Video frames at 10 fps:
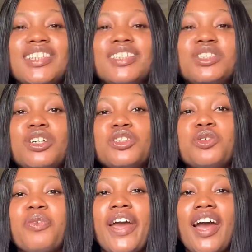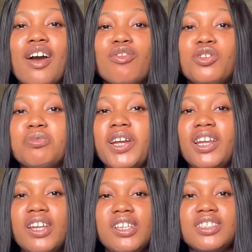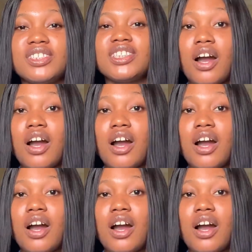The third soap I have on my list is